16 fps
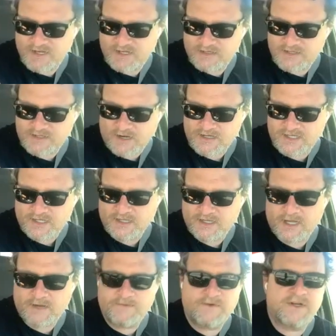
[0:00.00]
Sean
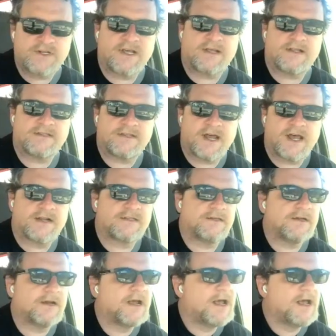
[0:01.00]
Dillingham, very talented actor.